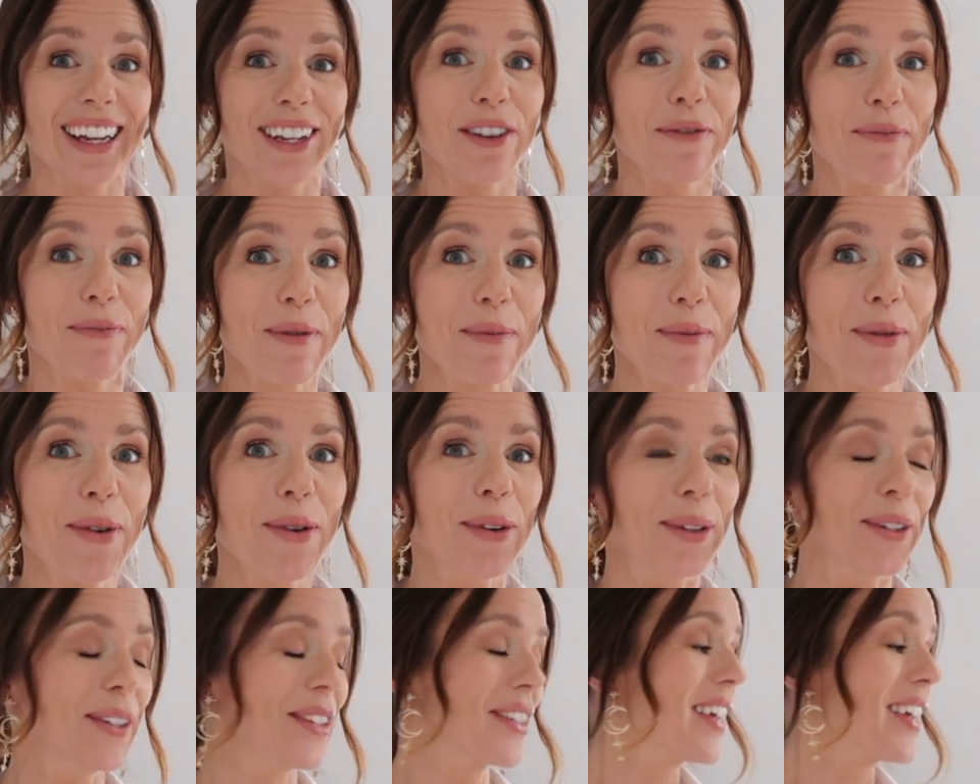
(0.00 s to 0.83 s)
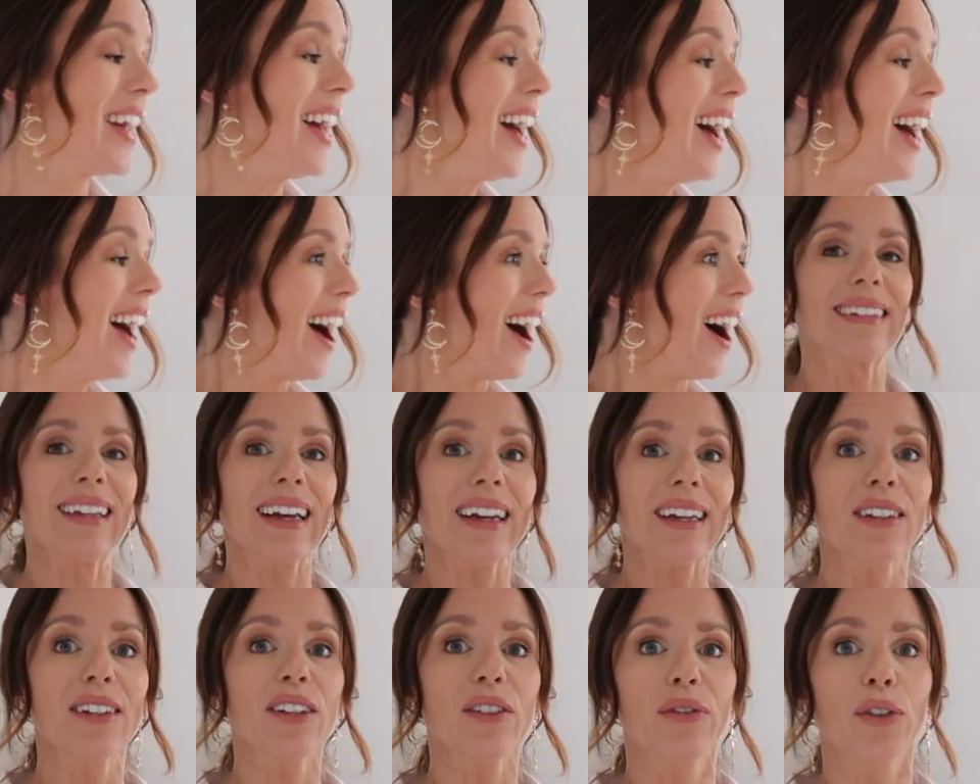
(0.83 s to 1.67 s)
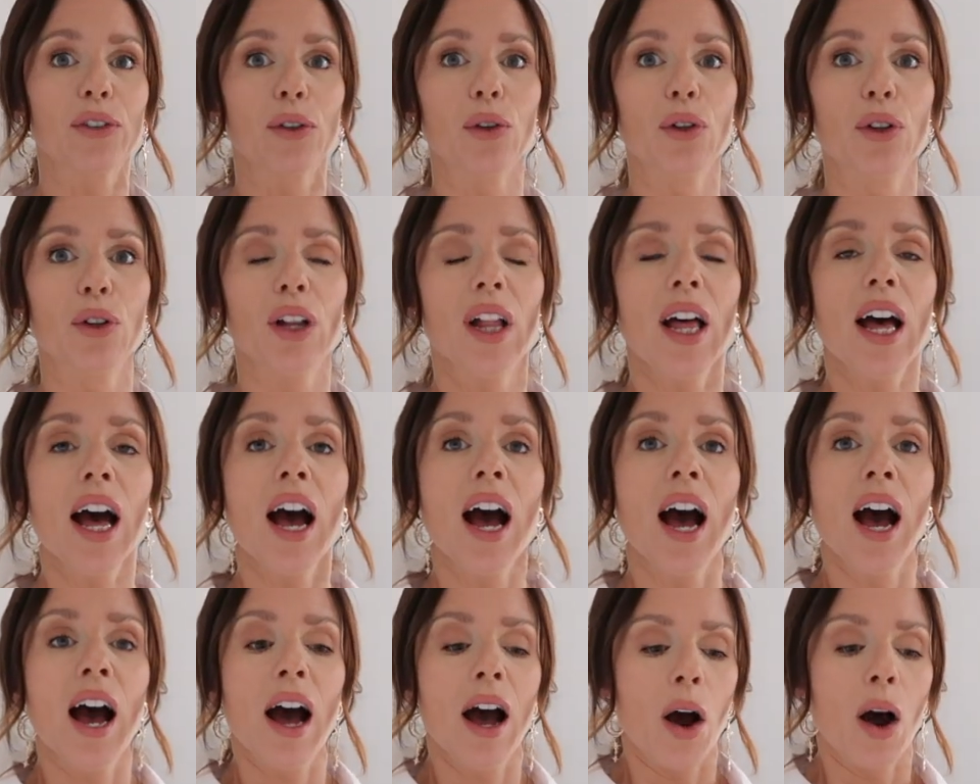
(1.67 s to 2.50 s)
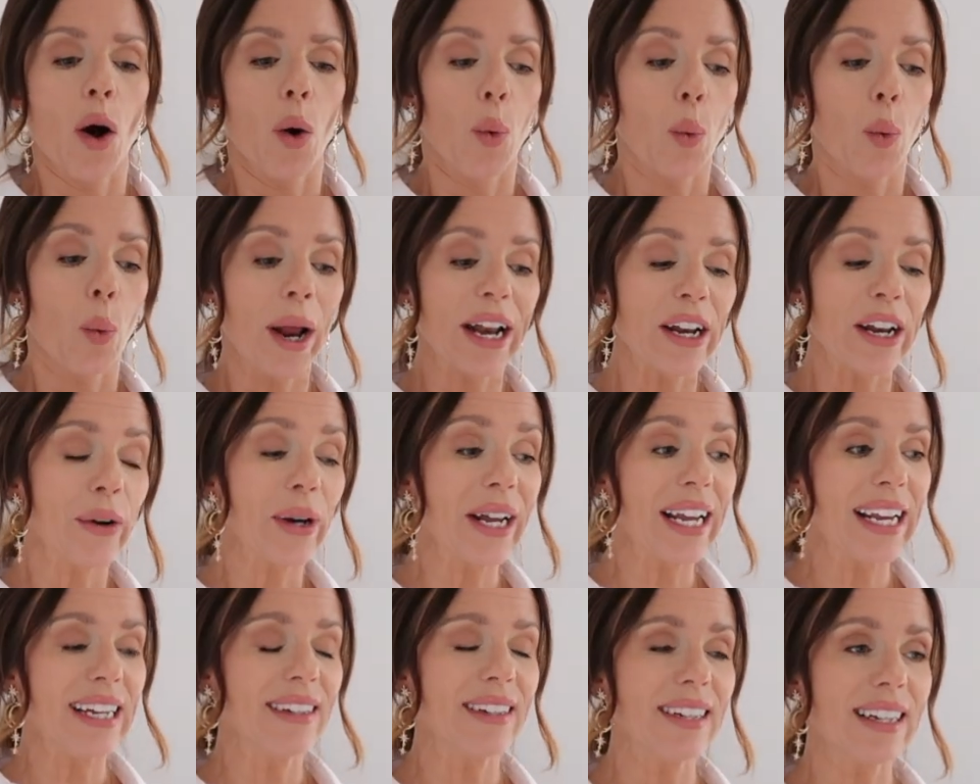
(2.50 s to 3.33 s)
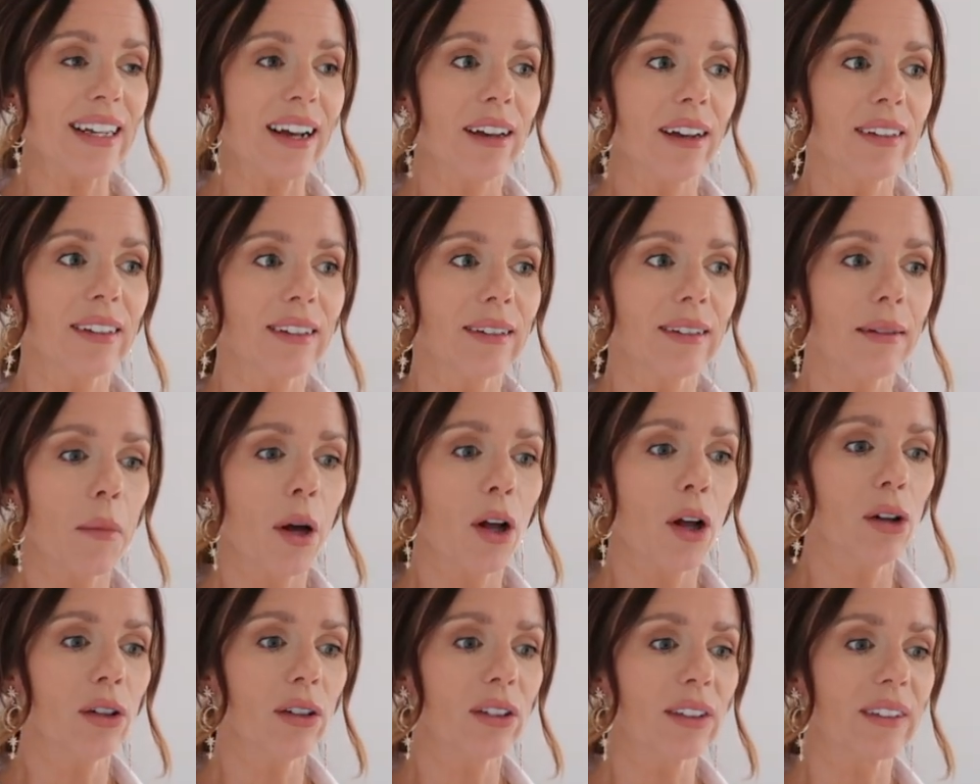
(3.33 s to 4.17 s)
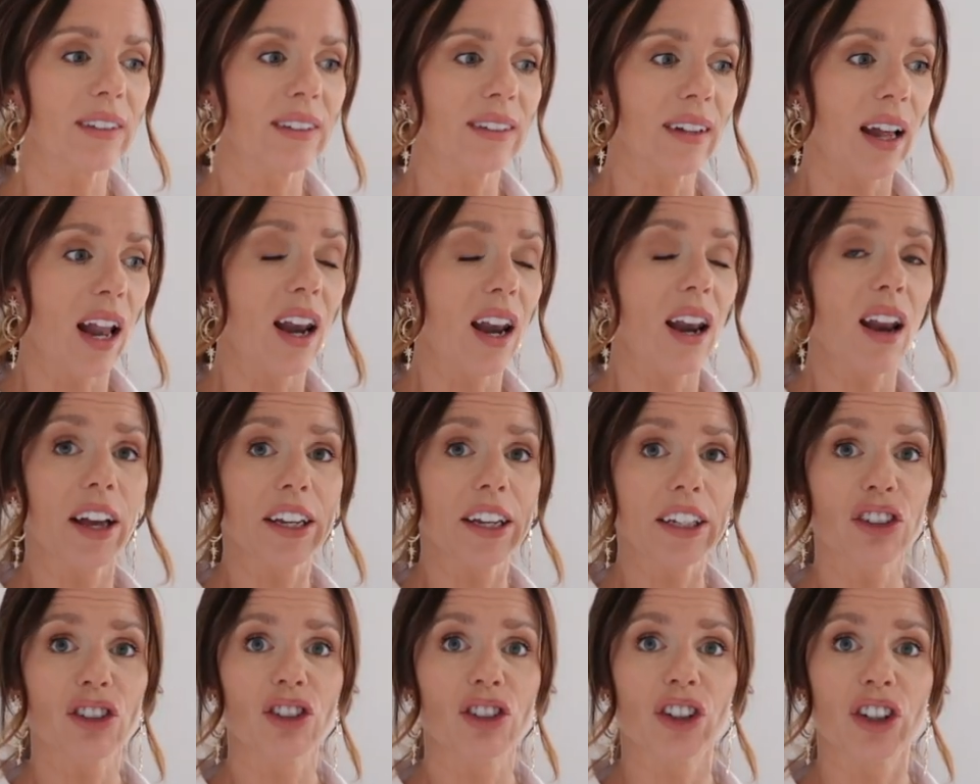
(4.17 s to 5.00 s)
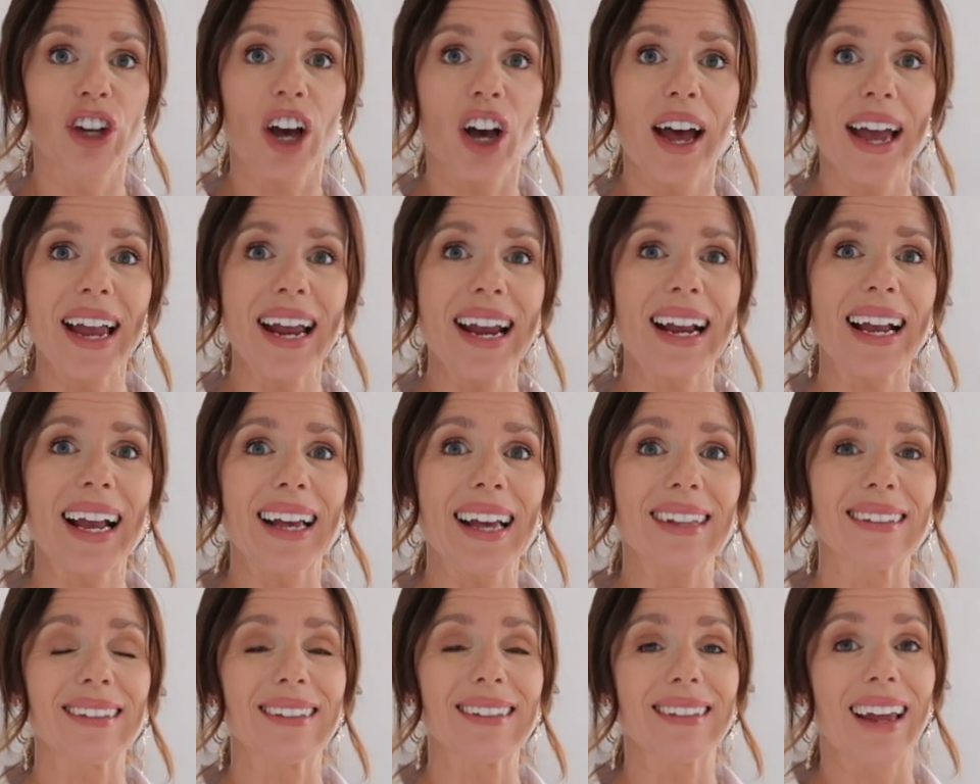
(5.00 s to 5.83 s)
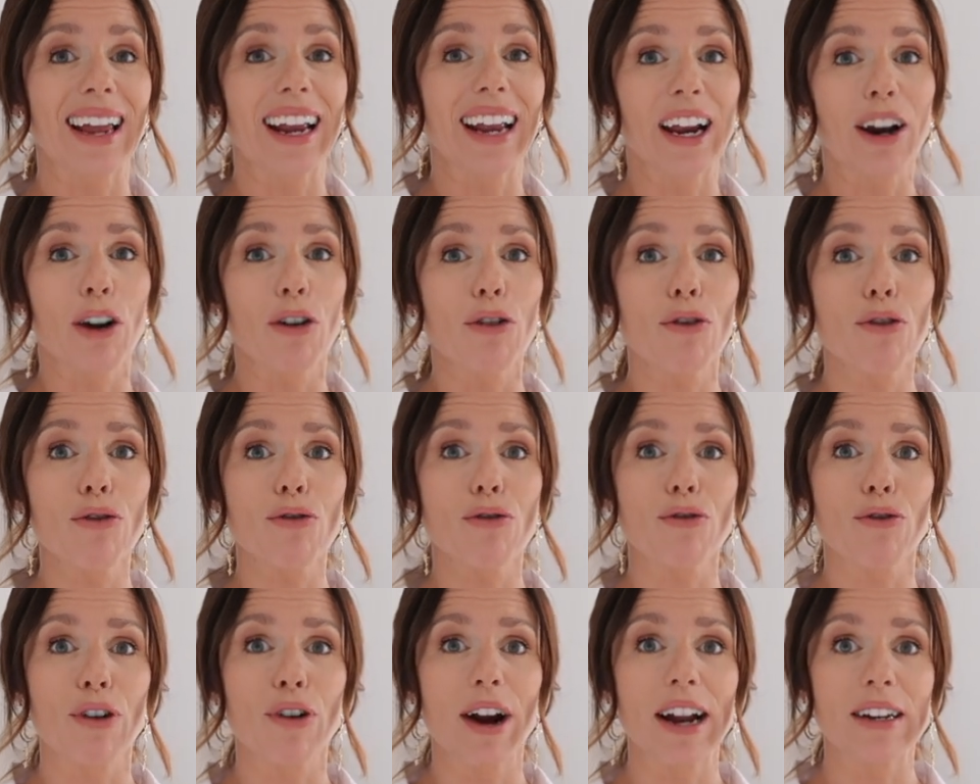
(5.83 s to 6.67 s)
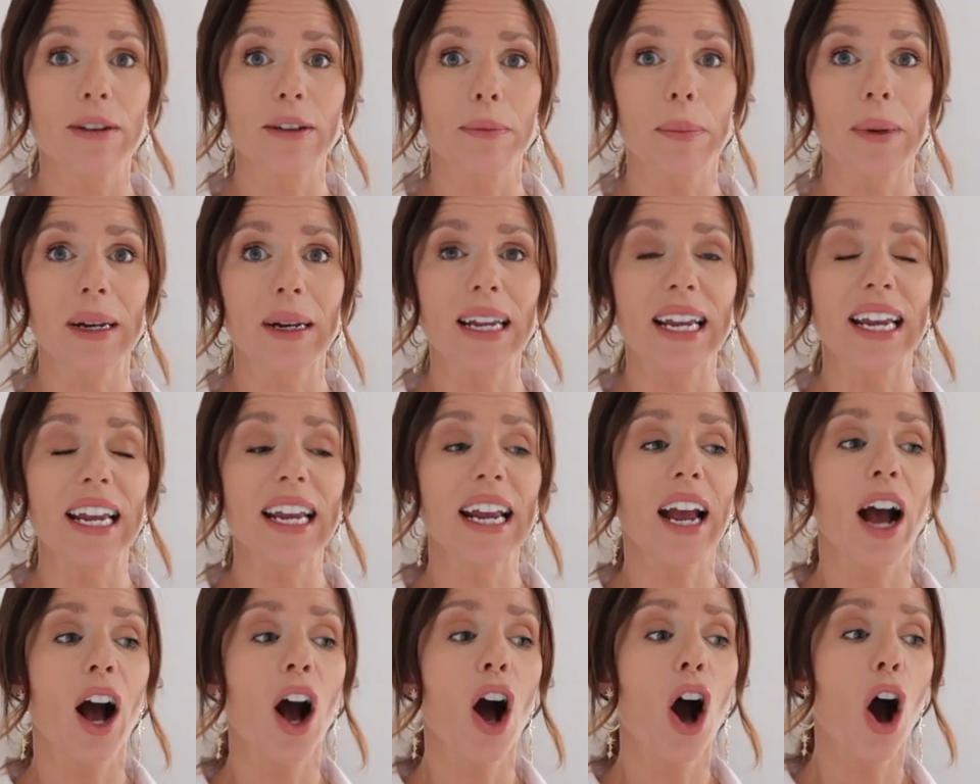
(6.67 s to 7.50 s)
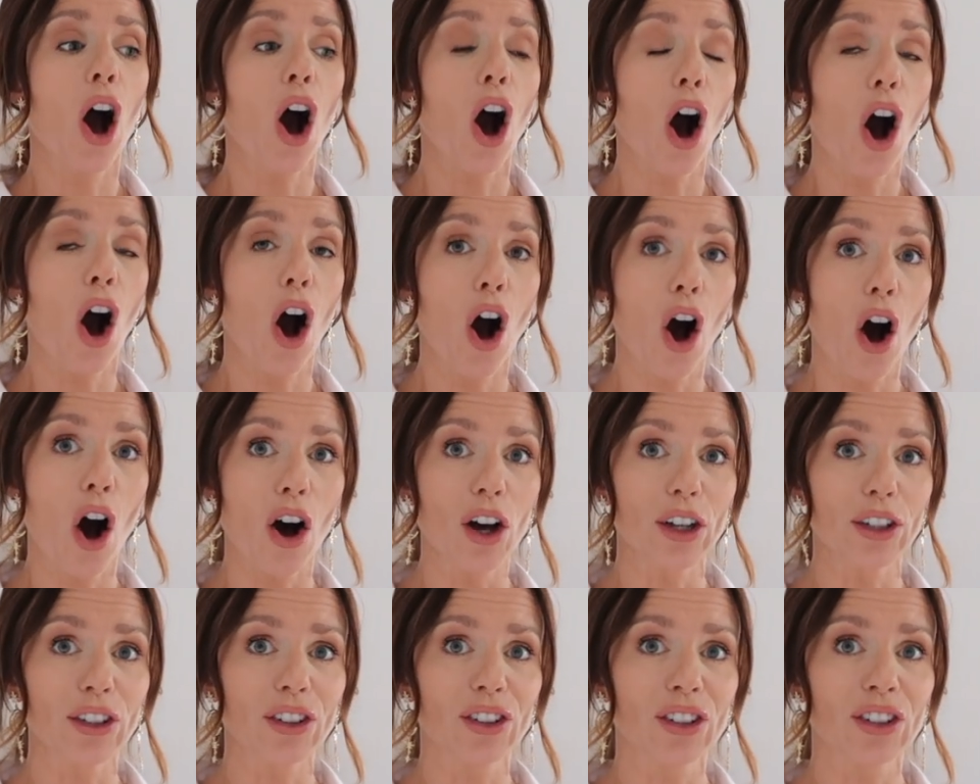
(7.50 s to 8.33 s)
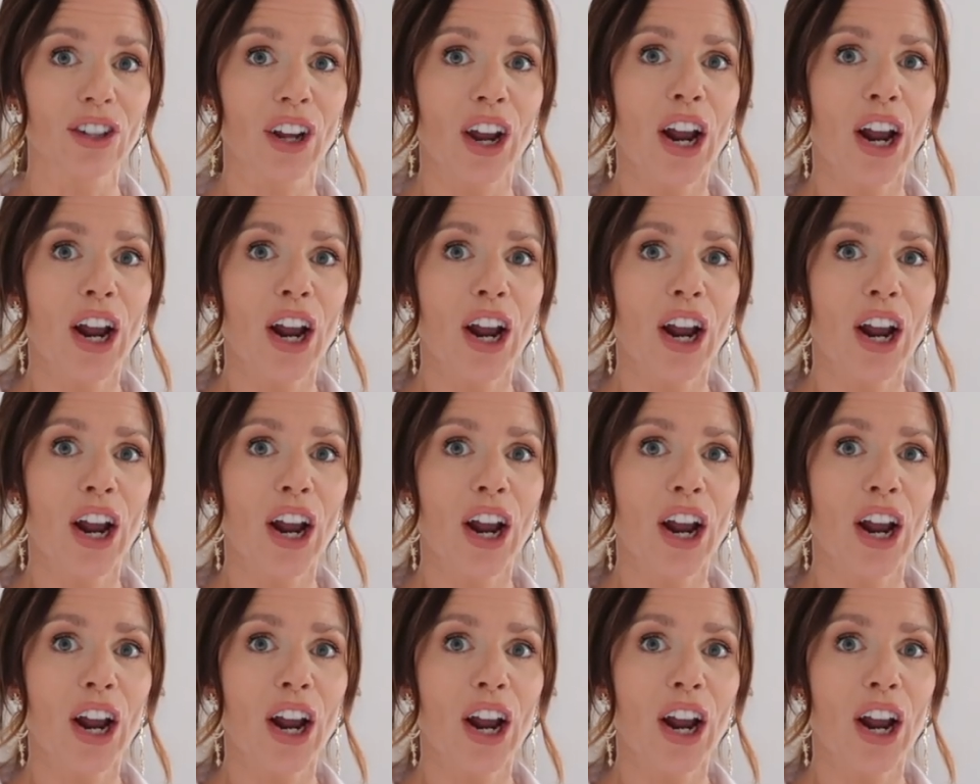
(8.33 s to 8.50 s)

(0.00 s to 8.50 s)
You've been warned. Second of all, when you're heating isomalt, like sugar, it gets incredibly hot.